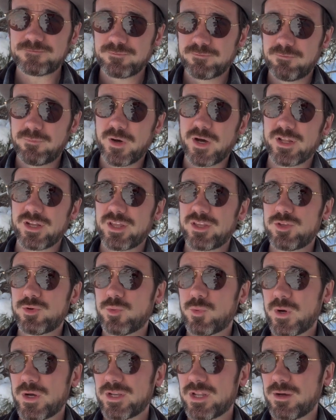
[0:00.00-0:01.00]
but you
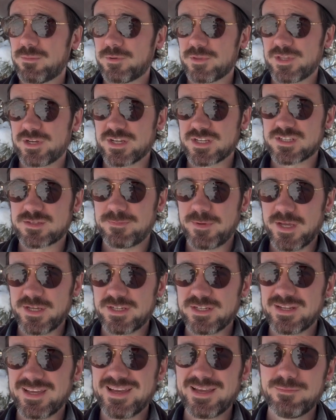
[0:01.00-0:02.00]
wind up with an
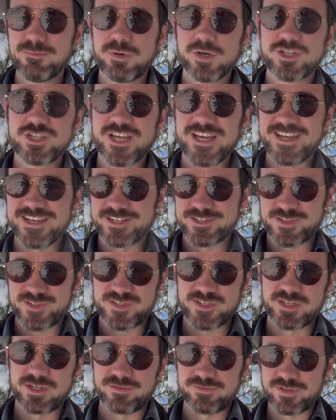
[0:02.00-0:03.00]
expanded potential
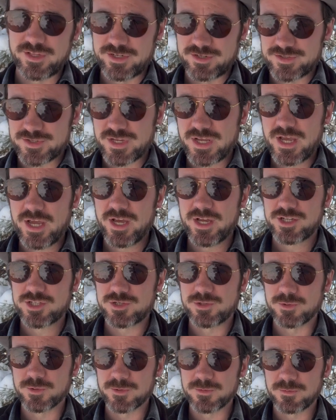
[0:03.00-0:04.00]
set of letters
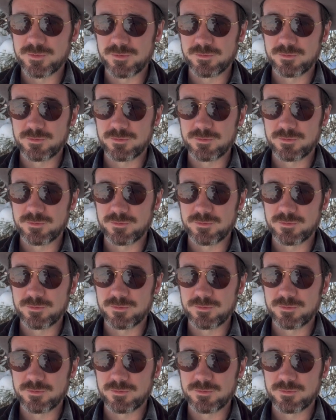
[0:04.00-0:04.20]
to